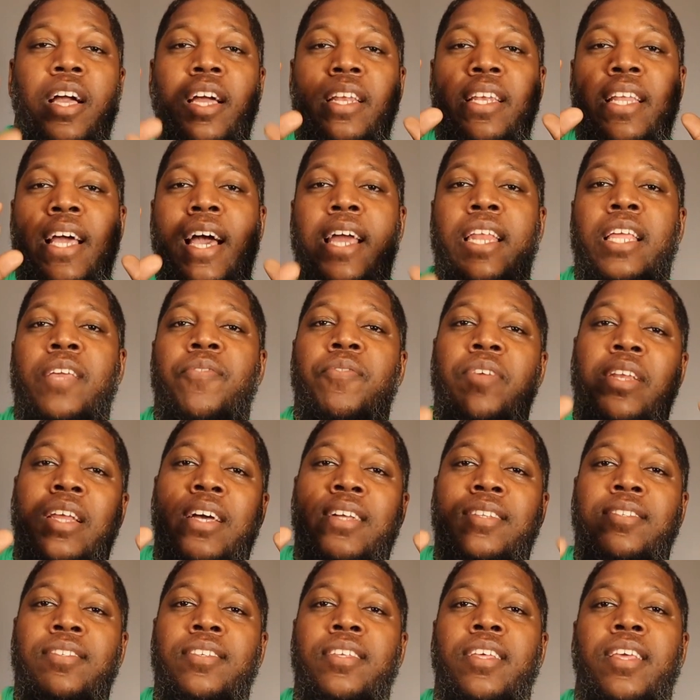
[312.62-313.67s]
not even
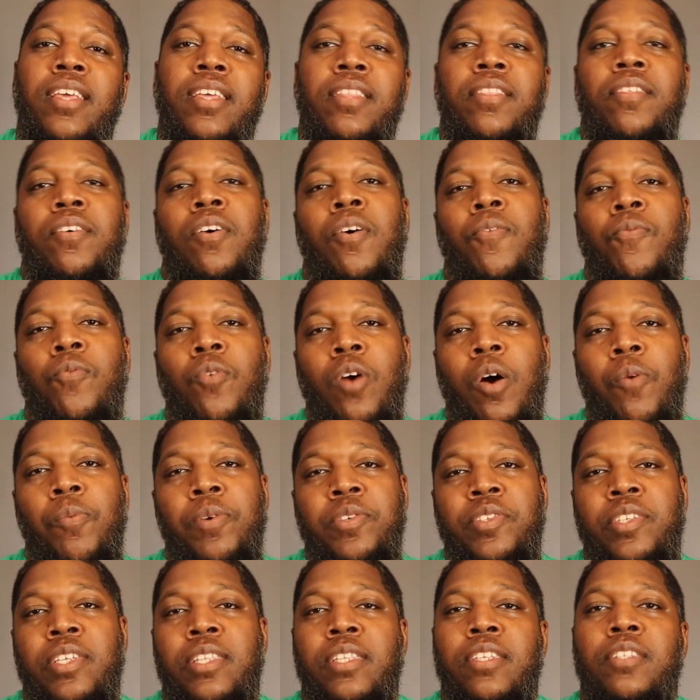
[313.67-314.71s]
a tenth of what
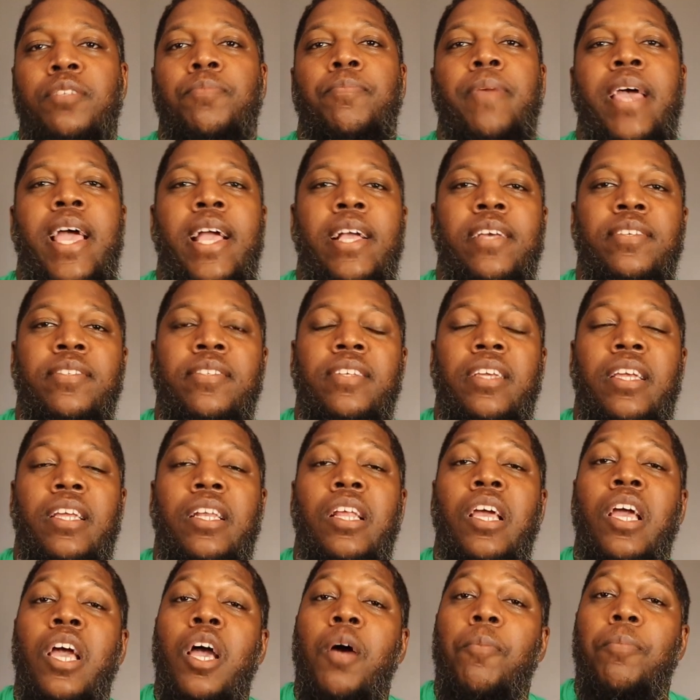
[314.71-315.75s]
was in this magazine,
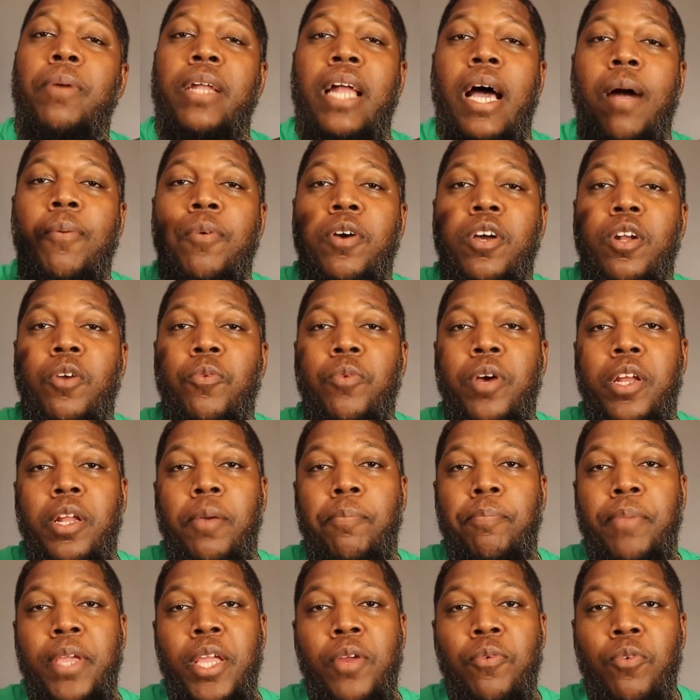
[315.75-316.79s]
but I'm gonna run a
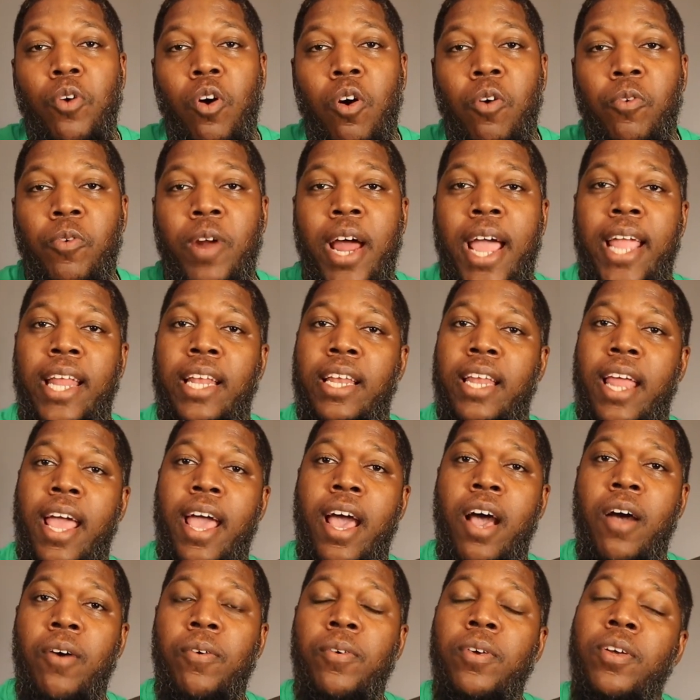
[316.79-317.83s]
B-roll right
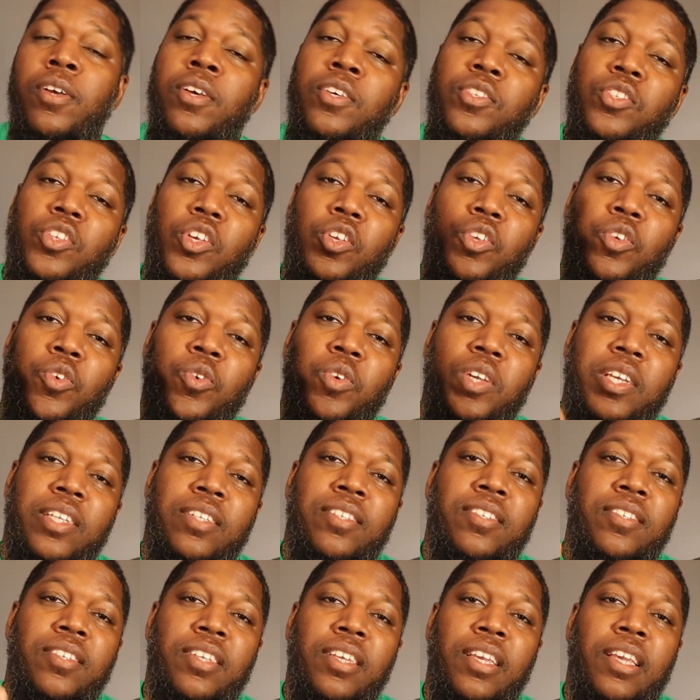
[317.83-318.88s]
now so you can
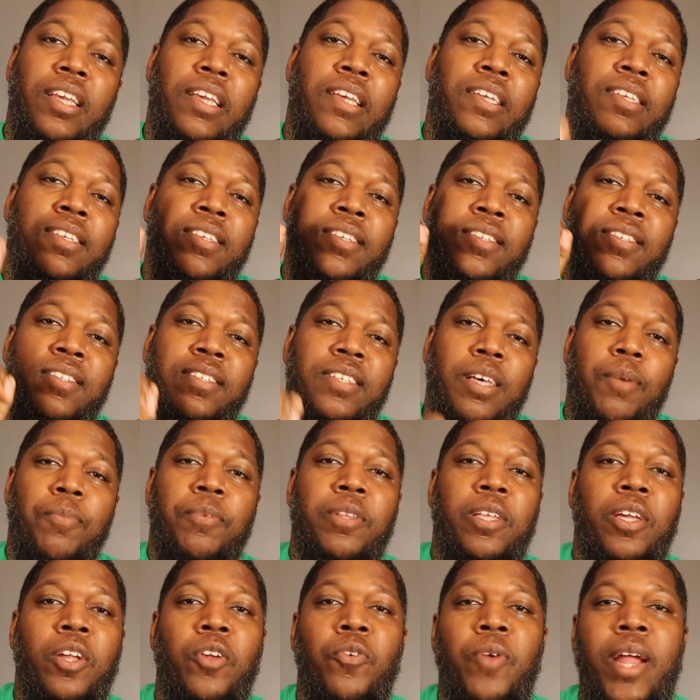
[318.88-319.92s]
see some
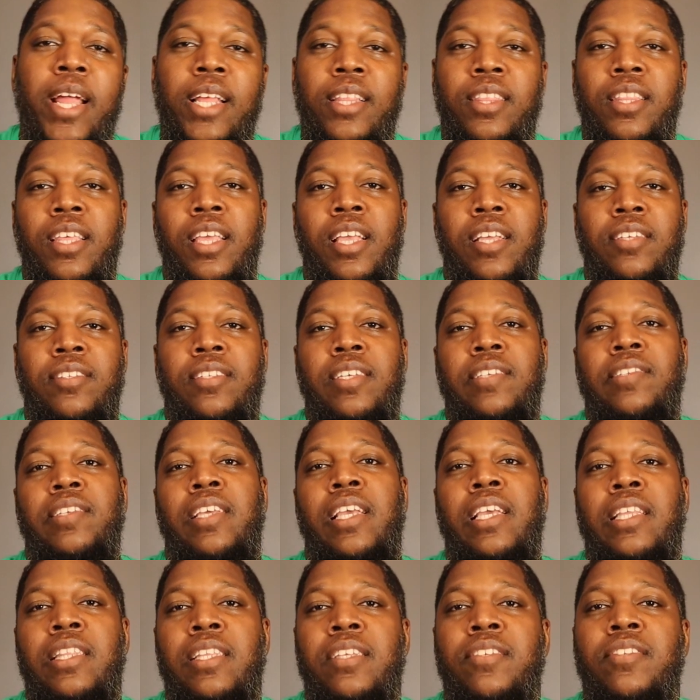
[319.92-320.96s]
of the great things that's
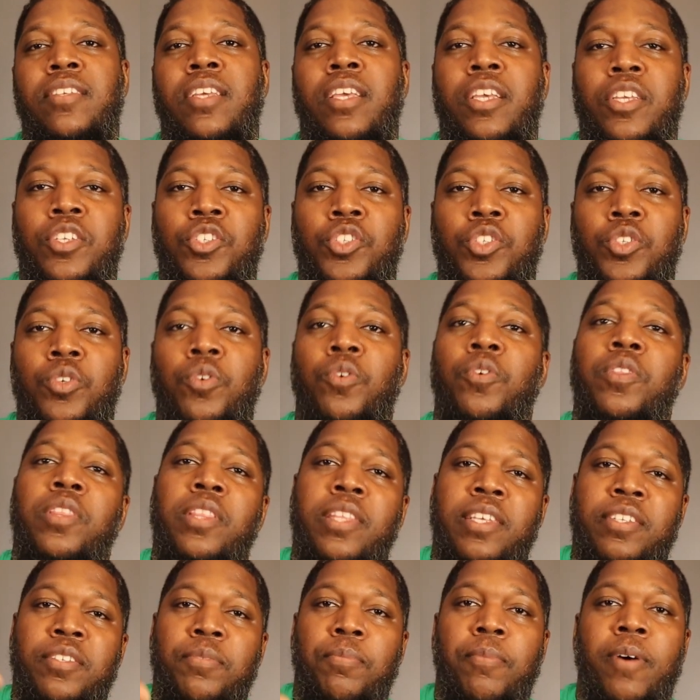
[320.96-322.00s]
in this issue
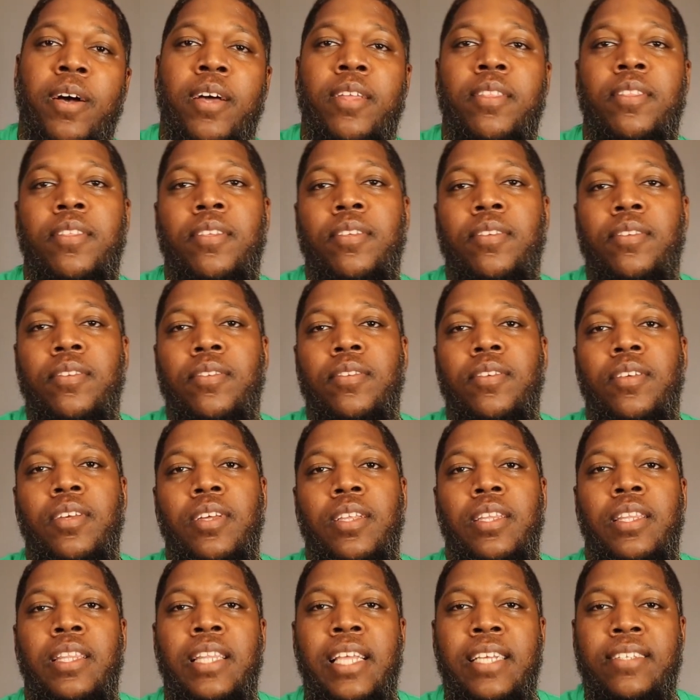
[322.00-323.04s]
this month.
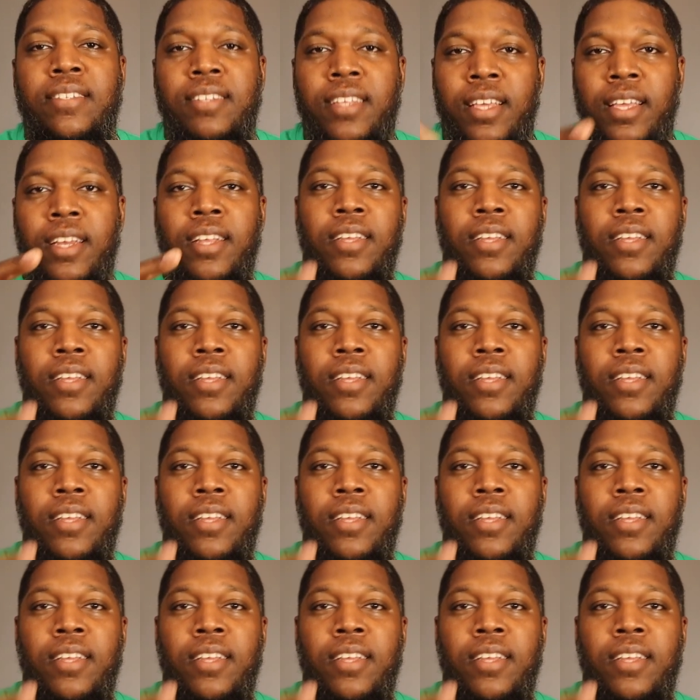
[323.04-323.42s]
Let's hit